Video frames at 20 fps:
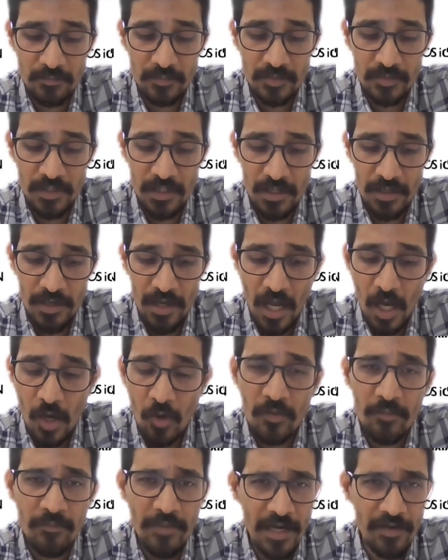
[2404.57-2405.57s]
learn
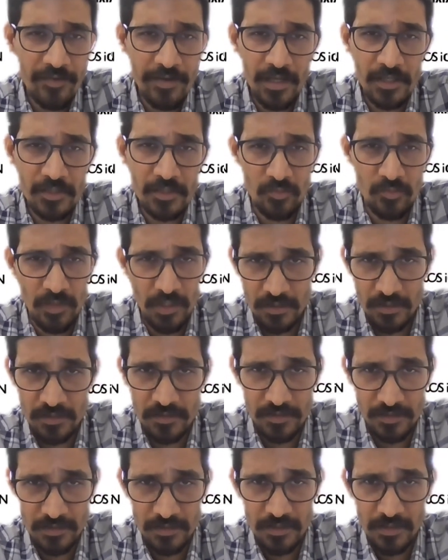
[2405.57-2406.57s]
how a matrix
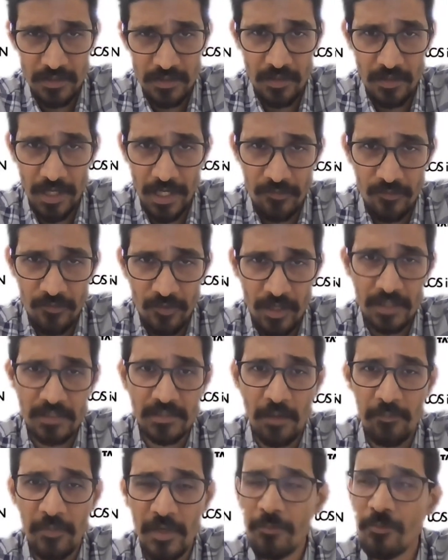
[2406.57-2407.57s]
works, right? For
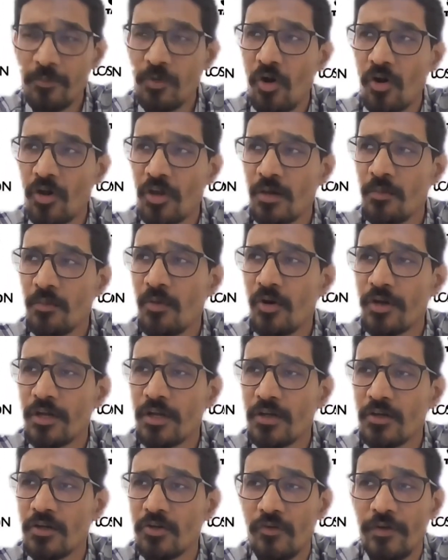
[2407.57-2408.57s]
example, I'm talking about
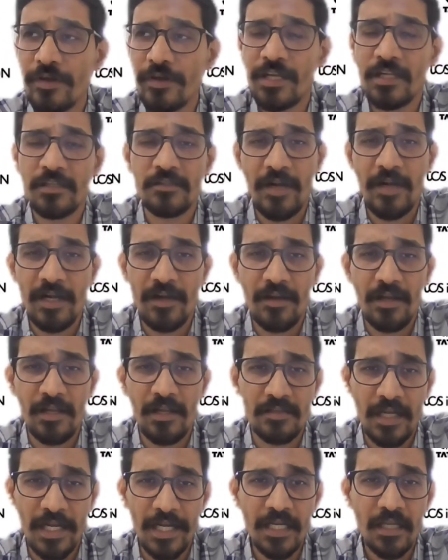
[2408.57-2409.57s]
a covariance
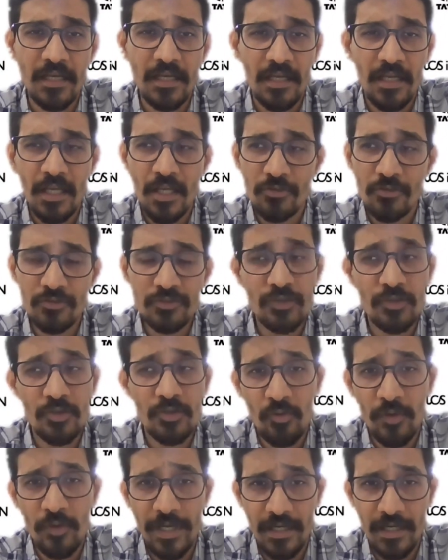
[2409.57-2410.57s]
matrix, right? You should
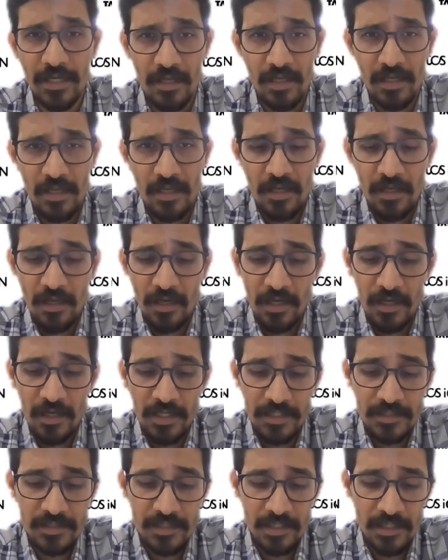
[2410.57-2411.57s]
know it.
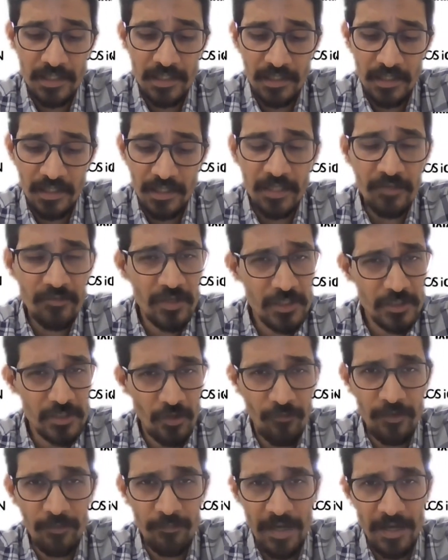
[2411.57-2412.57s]
Let's say
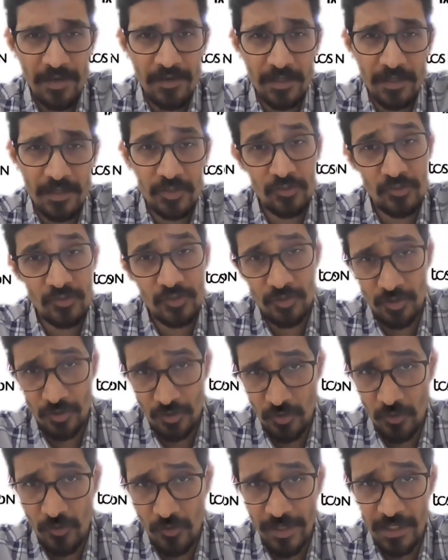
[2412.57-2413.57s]
inverse of a matrix, you should
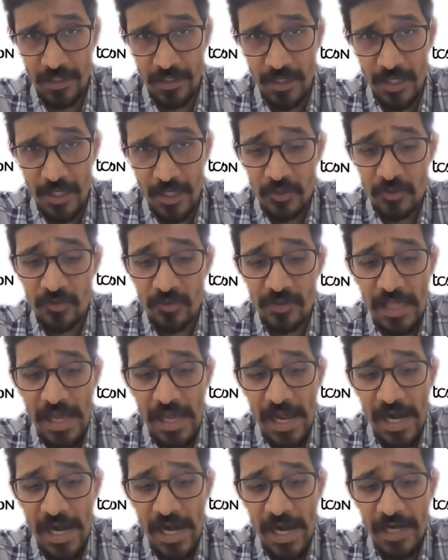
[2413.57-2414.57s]
know it. So
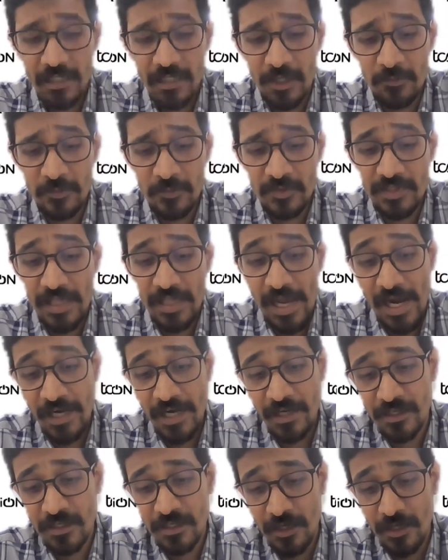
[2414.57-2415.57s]

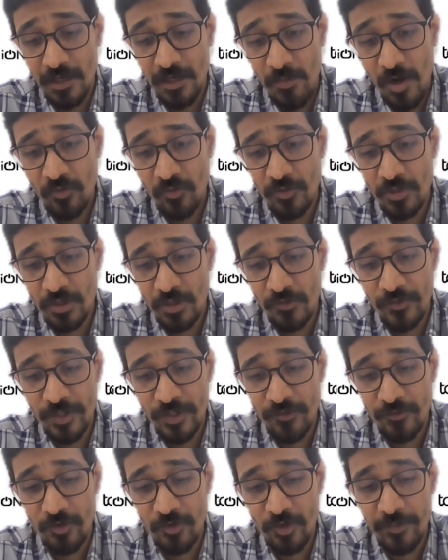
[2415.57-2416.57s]
that amount of
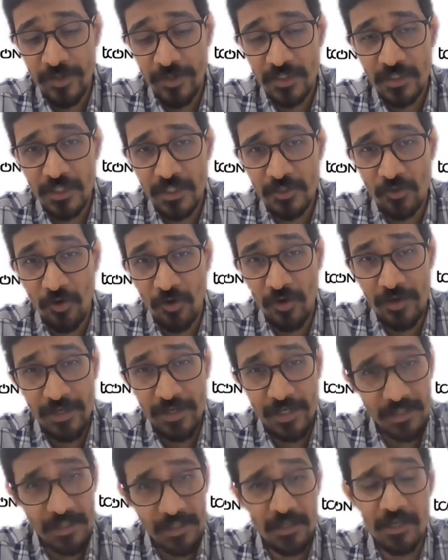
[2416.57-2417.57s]
information is
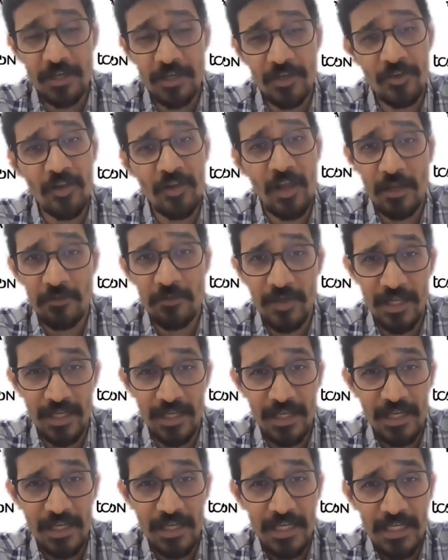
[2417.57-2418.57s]
already there in your
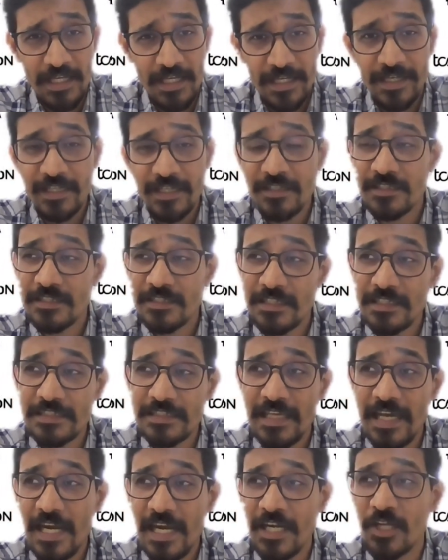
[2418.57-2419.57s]
armory. It is
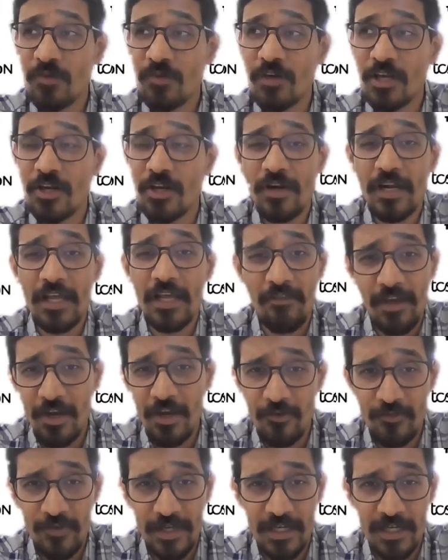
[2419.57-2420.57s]
just that you are not
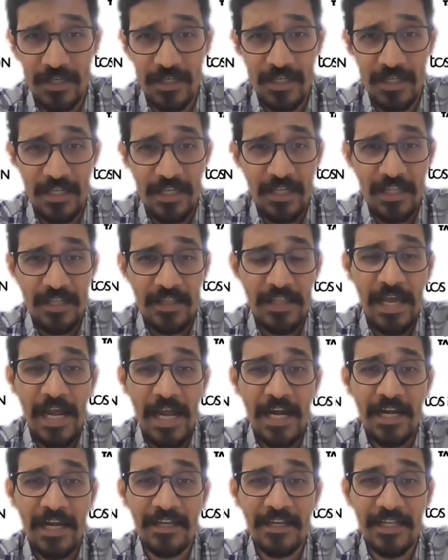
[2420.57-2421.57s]
aware of it.
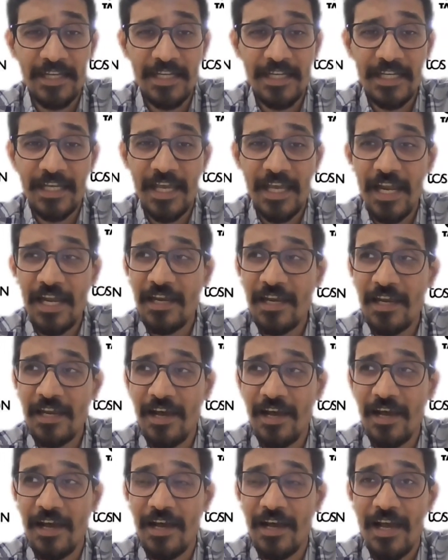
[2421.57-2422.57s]
That it can
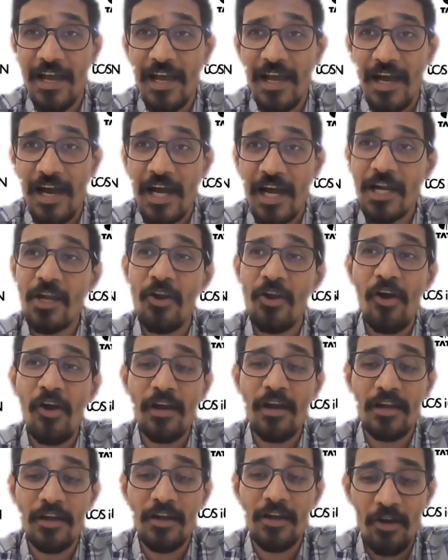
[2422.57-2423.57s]

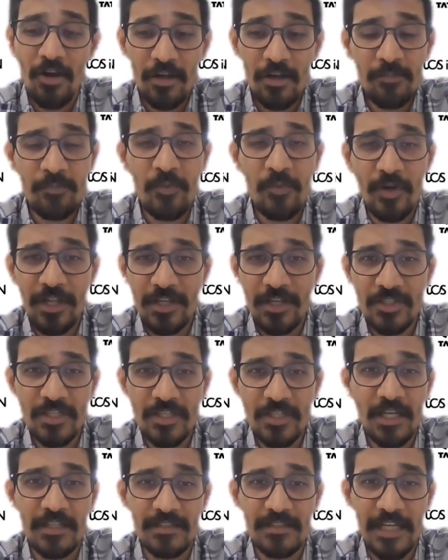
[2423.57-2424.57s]
unlock a lot of
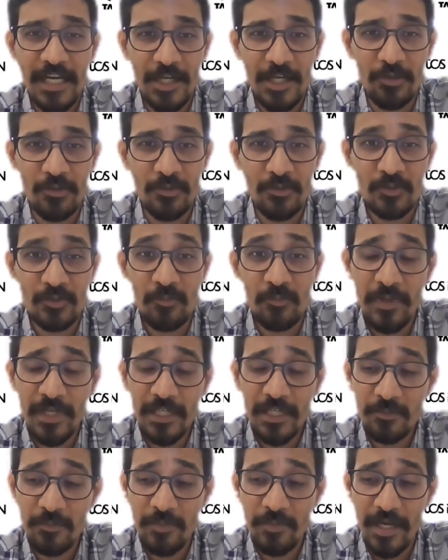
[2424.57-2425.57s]
potential inside you. So
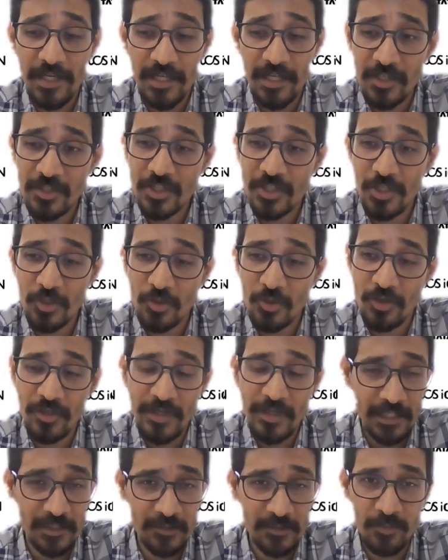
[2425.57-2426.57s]
please pay attention to your
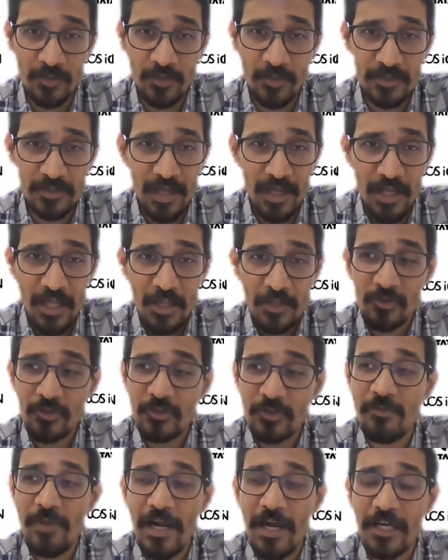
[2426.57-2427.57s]
textbooks.
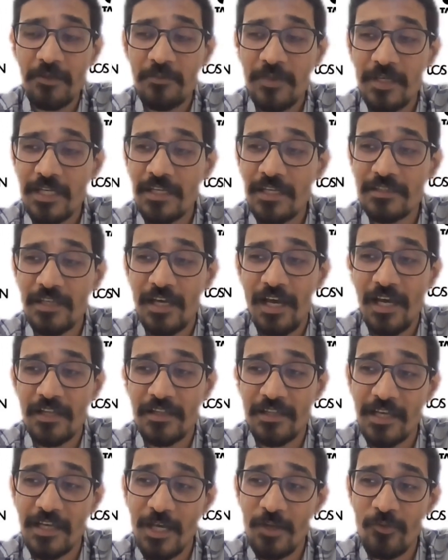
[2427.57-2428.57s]
Those mathematics
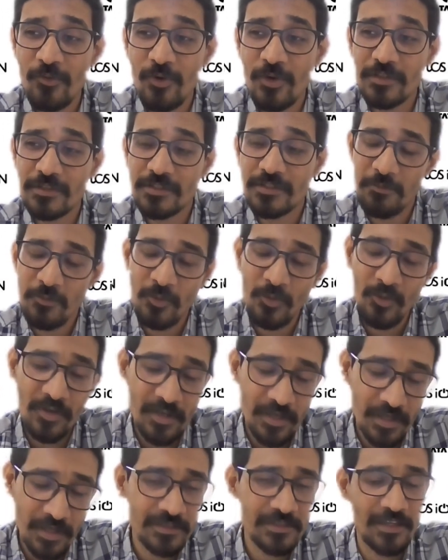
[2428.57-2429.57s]
are there for some
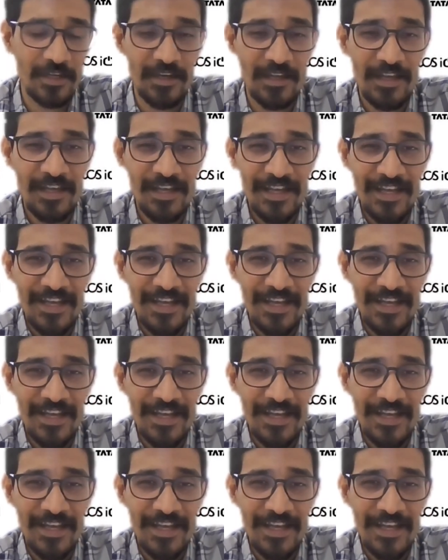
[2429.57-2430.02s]
good reason.